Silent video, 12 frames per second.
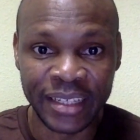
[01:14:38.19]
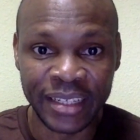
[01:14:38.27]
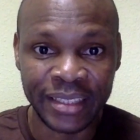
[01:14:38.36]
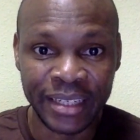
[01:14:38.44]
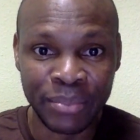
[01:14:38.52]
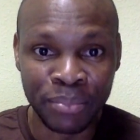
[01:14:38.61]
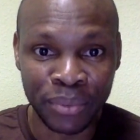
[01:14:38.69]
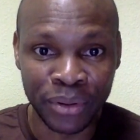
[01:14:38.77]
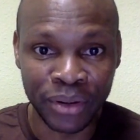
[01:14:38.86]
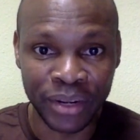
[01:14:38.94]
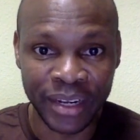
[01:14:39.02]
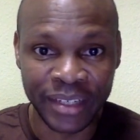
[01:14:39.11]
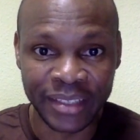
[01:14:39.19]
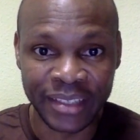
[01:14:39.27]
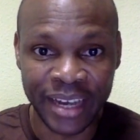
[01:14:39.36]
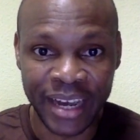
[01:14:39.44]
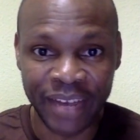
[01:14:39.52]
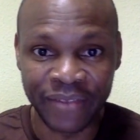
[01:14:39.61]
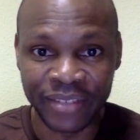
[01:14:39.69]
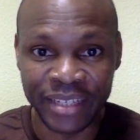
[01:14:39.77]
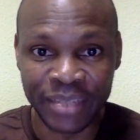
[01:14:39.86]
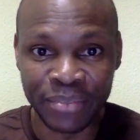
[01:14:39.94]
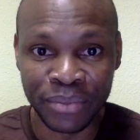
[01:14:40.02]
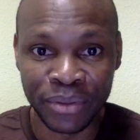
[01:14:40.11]
deeper and dive
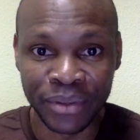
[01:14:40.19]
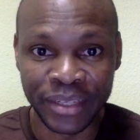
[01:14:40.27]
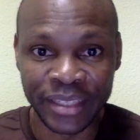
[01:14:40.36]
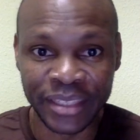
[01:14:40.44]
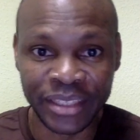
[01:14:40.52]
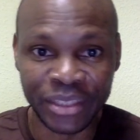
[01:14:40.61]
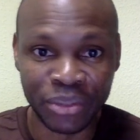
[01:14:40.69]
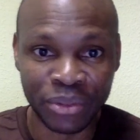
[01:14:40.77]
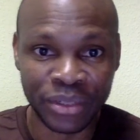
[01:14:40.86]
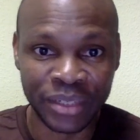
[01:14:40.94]
deeper into